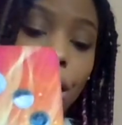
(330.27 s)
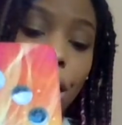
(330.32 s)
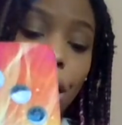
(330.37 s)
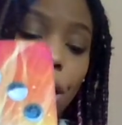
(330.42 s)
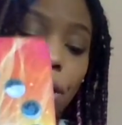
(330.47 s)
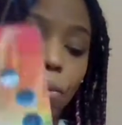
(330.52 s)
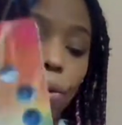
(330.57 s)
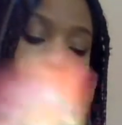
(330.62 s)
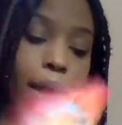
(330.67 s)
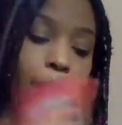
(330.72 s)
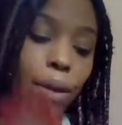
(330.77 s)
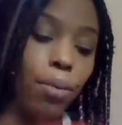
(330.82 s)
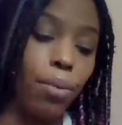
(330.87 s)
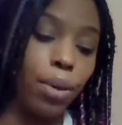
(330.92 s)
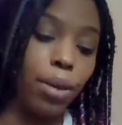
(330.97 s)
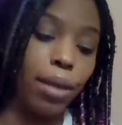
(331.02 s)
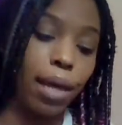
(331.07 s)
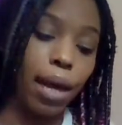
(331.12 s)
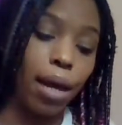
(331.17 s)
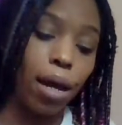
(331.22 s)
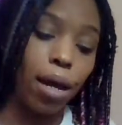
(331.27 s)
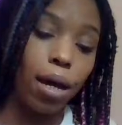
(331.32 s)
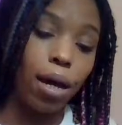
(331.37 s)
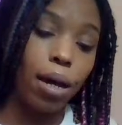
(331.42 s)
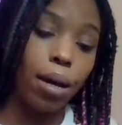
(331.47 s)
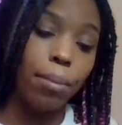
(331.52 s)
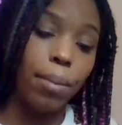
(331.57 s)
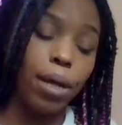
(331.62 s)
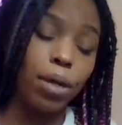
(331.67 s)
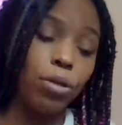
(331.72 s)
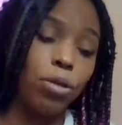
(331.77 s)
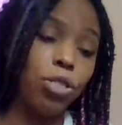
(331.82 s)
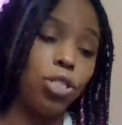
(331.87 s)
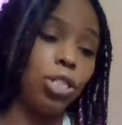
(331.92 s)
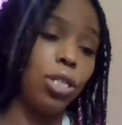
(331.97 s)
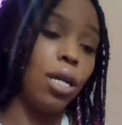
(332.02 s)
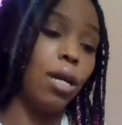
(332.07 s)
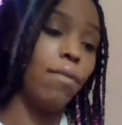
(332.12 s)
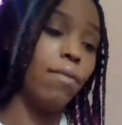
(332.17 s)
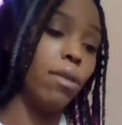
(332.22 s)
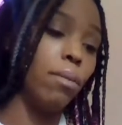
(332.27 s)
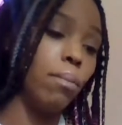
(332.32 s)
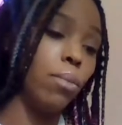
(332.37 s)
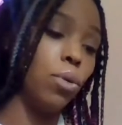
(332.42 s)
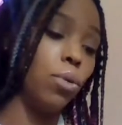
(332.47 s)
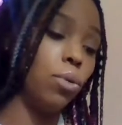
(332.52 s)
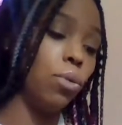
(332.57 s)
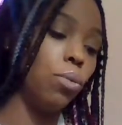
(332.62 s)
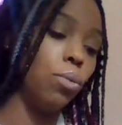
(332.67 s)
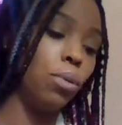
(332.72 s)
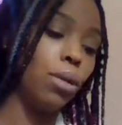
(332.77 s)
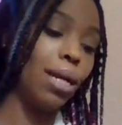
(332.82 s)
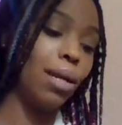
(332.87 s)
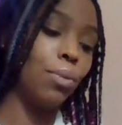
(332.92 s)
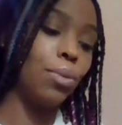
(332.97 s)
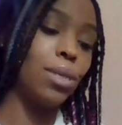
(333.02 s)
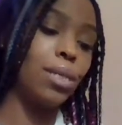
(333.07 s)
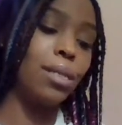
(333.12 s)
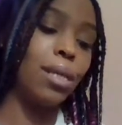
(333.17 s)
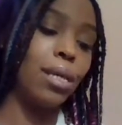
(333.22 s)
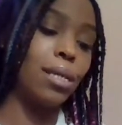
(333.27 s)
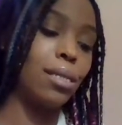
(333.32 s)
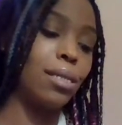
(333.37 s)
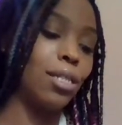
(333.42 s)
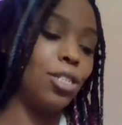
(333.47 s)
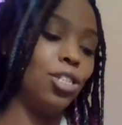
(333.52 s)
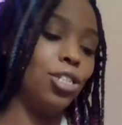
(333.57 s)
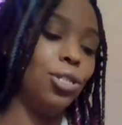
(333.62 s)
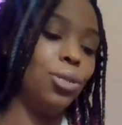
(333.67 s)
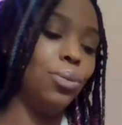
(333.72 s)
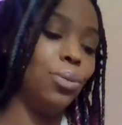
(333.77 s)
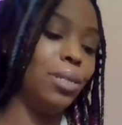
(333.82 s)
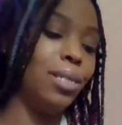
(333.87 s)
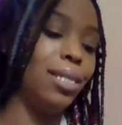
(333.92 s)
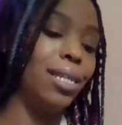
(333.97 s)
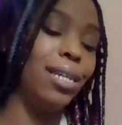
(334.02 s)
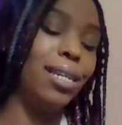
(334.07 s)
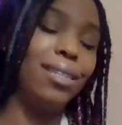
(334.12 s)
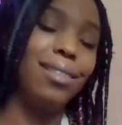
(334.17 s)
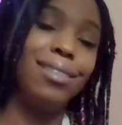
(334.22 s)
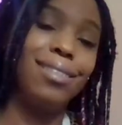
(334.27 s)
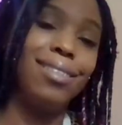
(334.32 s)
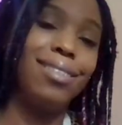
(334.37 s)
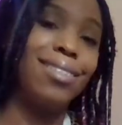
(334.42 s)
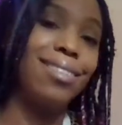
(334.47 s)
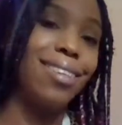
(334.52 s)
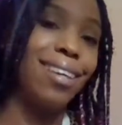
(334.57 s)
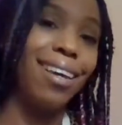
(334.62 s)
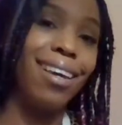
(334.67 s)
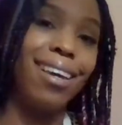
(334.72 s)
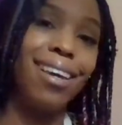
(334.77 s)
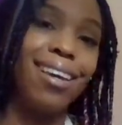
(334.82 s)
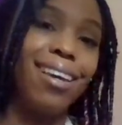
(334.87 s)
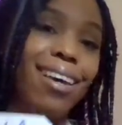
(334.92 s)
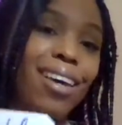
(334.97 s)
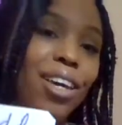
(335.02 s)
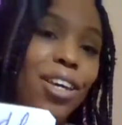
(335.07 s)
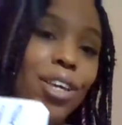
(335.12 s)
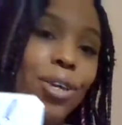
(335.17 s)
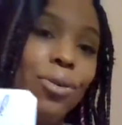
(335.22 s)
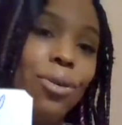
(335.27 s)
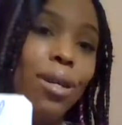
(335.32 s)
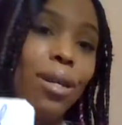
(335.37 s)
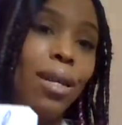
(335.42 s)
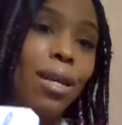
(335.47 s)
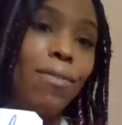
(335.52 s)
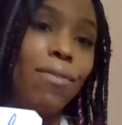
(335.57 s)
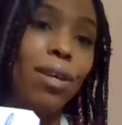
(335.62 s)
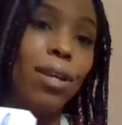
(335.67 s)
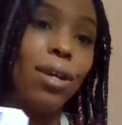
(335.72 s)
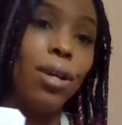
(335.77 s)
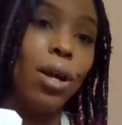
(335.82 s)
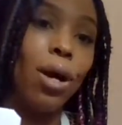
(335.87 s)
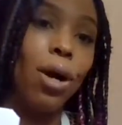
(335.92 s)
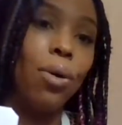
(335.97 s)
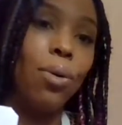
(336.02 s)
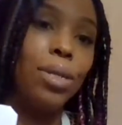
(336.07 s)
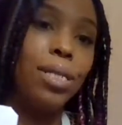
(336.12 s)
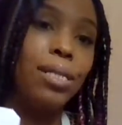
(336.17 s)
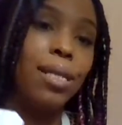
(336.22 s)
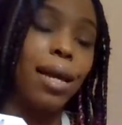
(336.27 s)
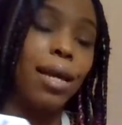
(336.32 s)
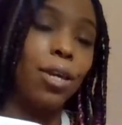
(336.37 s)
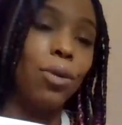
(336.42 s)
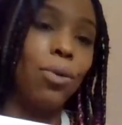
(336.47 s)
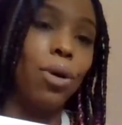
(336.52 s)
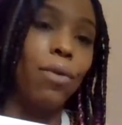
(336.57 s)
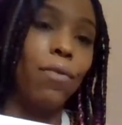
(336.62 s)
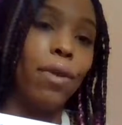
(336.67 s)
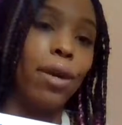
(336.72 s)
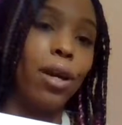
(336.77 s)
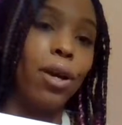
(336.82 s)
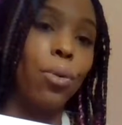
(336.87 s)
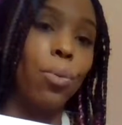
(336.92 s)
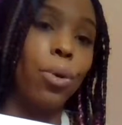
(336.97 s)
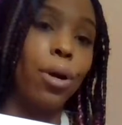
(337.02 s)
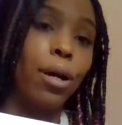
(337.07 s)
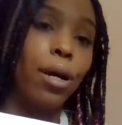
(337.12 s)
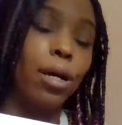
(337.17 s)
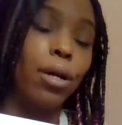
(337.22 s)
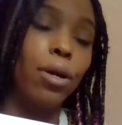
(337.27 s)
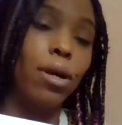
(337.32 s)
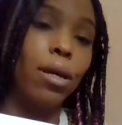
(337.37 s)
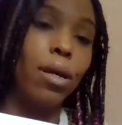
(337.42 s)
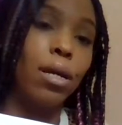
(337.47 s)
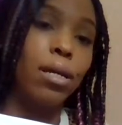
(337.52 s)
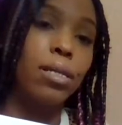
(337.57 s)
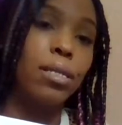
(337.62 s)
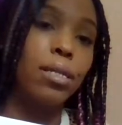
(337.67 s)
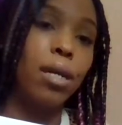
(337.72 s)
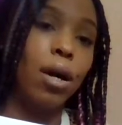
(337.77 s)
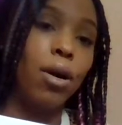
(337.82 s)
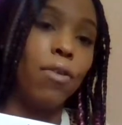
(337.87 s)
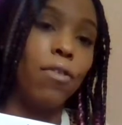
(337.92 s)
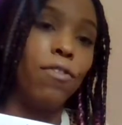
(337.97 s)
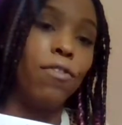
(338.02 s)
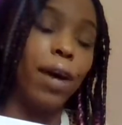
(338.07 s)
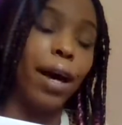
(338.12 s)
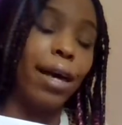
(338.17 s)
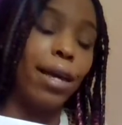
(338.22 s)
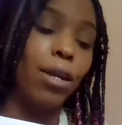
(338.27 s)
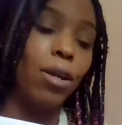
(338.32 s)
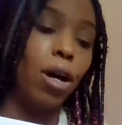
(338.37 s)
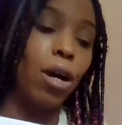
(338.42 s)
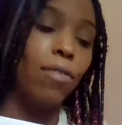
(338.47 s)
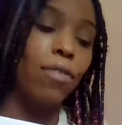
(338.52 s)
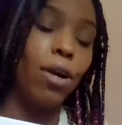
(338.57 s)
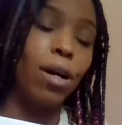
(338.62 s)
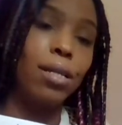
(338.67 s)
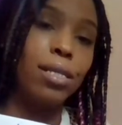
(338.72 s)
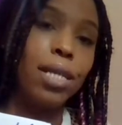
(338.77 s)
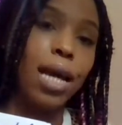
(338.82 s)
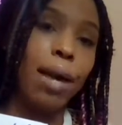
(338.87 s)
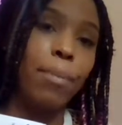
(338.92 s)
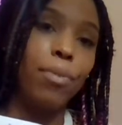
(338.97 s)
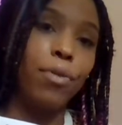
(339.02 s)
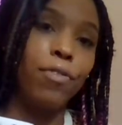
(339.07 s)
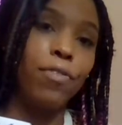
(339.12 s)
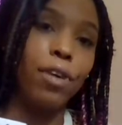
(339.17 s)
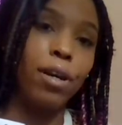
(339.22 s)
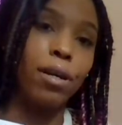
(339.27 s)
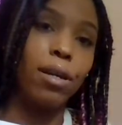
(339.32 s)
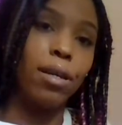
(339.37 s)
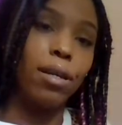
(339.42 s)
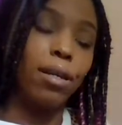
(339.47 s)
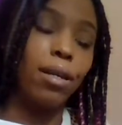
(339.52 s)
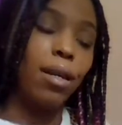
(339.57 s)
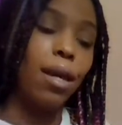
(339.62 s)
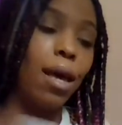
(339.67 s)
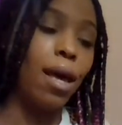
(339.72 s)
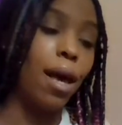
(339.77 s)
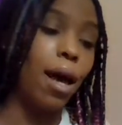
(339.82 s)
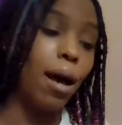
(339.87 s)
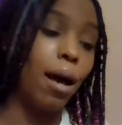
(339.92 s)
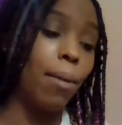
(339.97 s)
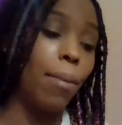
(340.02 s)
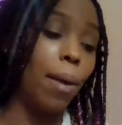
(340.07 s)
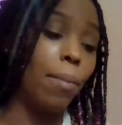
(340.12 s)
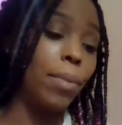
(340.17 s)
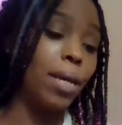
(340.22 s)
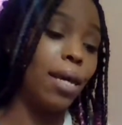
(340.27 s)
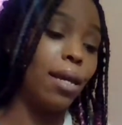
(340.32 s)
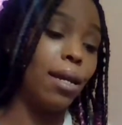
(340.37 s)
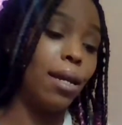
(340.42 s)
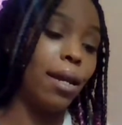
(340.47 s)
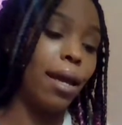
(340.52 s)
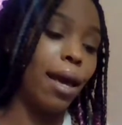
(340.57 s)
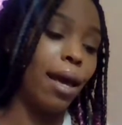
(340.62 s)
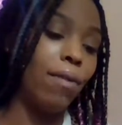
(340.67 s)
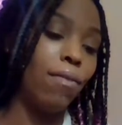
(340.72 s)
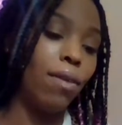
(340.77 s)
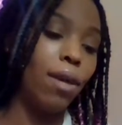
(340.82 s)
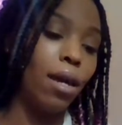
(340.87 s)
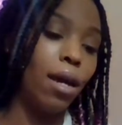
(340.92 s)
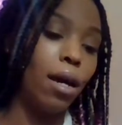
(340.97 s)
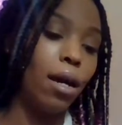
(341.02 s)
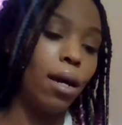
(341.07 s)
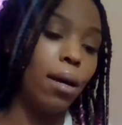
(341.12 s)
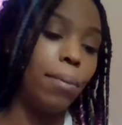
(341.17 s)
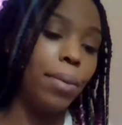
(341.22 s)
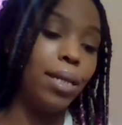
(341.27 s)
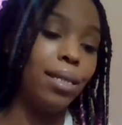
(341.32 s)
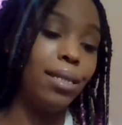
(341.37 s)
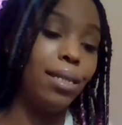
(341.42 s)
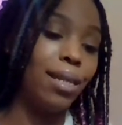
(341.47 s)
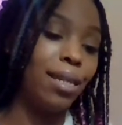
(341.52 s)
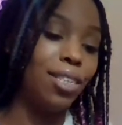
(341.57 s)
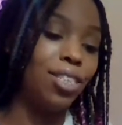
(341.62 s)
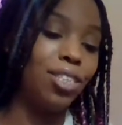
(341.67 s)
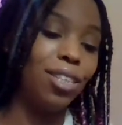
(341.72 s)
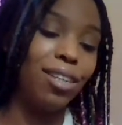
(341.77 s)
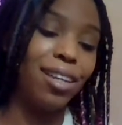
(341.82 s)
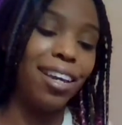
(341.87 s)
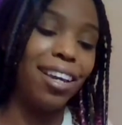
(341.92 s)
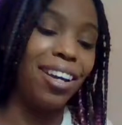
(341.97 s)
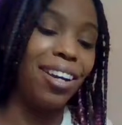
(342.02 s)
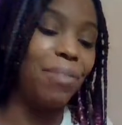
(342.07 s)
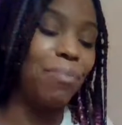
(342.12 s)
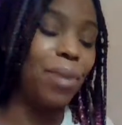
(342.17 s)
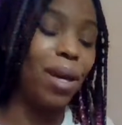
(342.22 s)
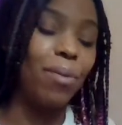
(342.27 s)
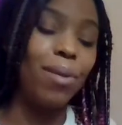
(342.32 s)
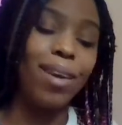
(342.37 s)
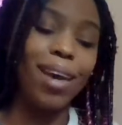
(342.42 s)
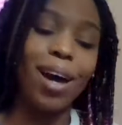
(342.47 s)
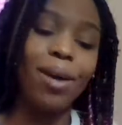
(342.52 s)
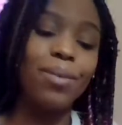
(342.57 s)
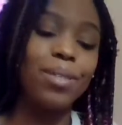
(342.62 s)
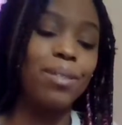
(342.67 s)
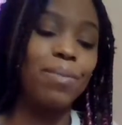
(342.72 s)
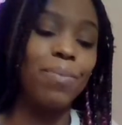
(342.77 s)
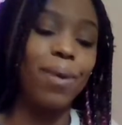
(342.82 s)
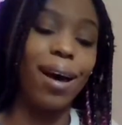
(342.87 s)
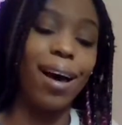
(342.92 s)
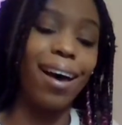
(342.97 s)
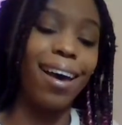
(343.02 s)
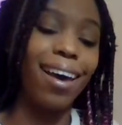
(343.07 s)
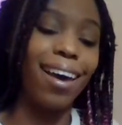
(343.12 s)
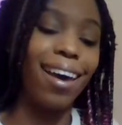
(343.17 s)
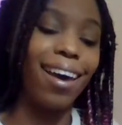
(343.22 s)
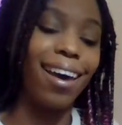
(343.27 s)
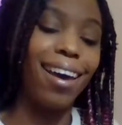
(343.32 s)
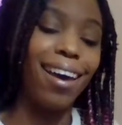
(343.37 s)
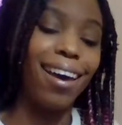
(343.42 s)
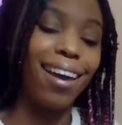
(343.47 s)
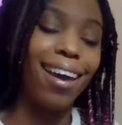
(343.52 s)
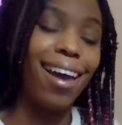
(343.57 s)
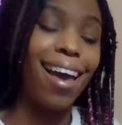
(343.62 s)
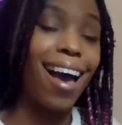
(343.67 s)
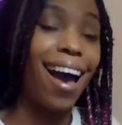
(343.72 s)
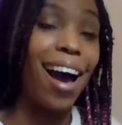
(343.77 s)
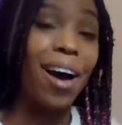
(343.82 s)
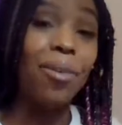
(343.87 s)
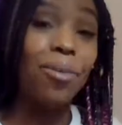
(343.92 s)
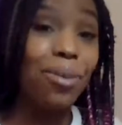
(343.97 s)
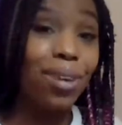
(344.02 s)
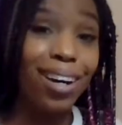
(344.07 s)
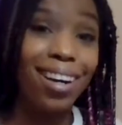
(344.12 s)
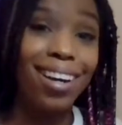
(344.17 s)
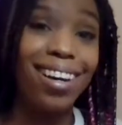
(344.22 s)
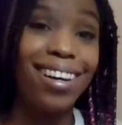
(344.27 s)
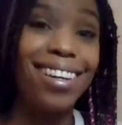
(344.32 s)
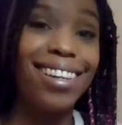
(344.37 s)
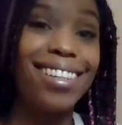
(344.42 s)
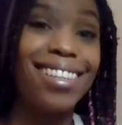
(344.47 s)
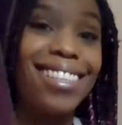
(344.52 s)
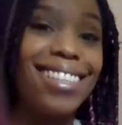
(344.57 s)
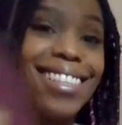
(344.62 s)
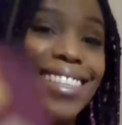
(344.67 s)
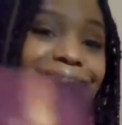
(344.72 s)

All right, with that energy of the moon, it was things that you didn't see. You didn't even know. It's like you over here working on yourself, fighting off all type of fucking. I'm getting heavy addiction here. Maybe I was a pothead. I was.